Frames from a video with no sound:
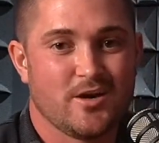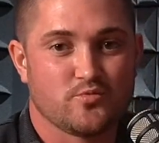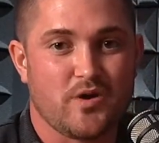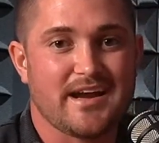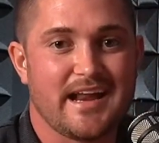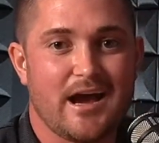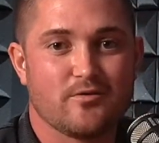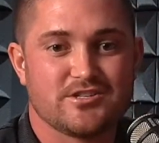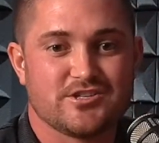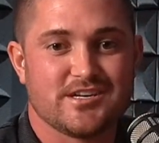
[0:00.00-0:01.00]
Right now
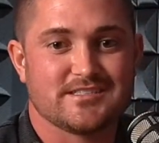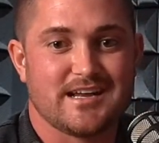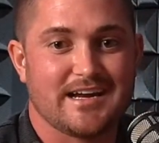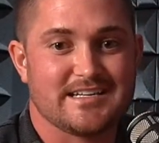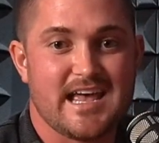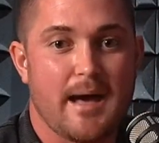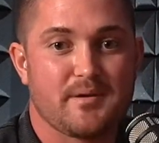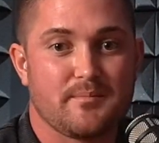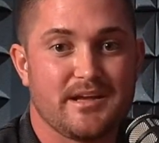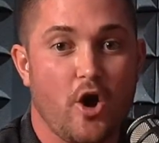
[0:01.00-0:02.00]
I just
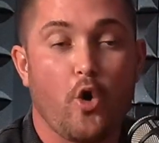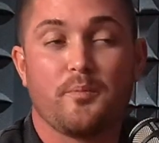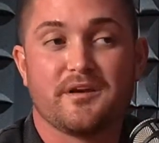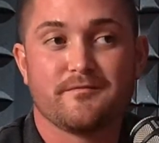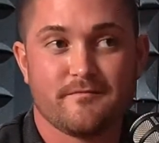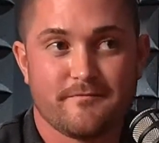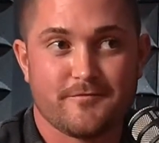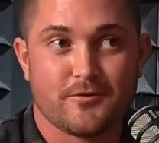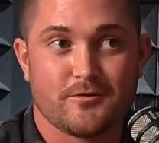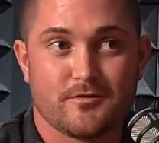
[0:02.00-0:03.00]
happen to be open
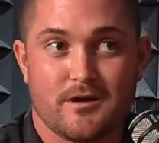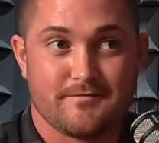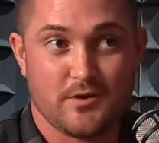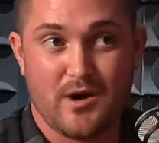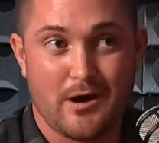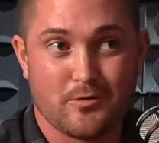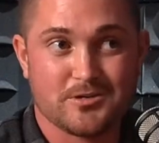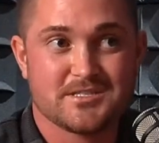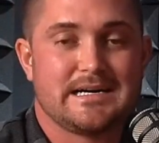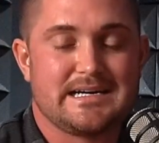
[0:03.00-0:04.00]
for a few
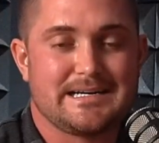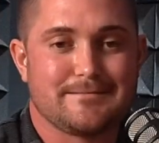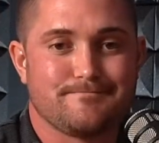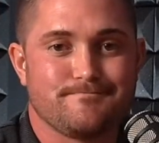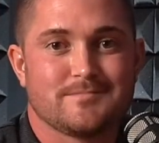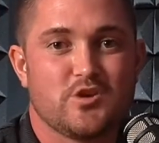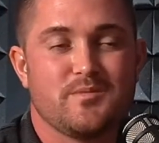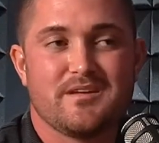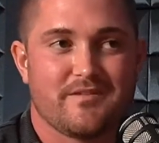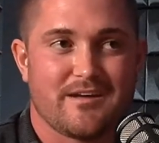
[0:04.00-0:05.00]
hours. Do
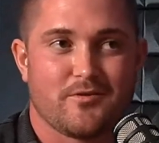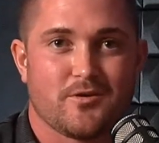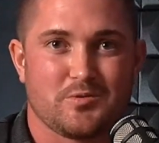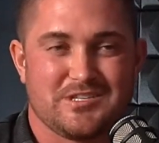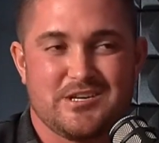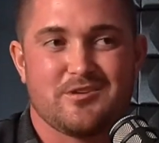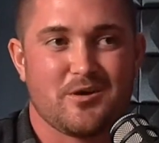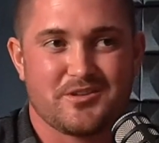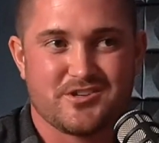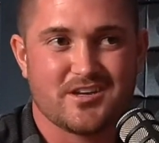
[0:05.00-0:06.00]
me a favor. Do you
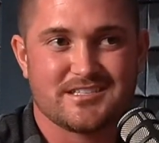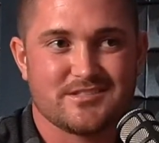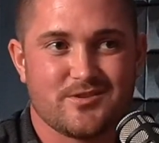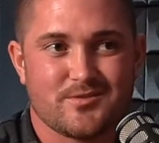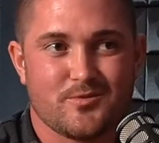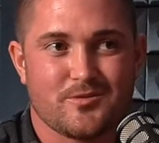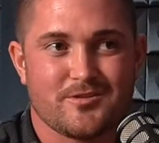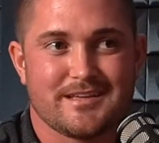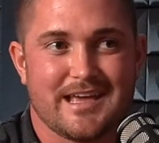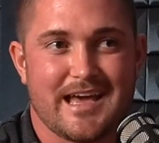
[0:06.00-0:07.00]
know the Johnsons around the
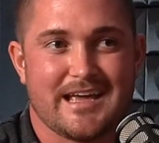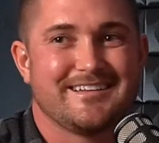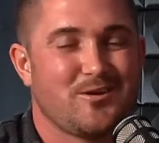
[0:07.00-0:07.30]
corner? Okay.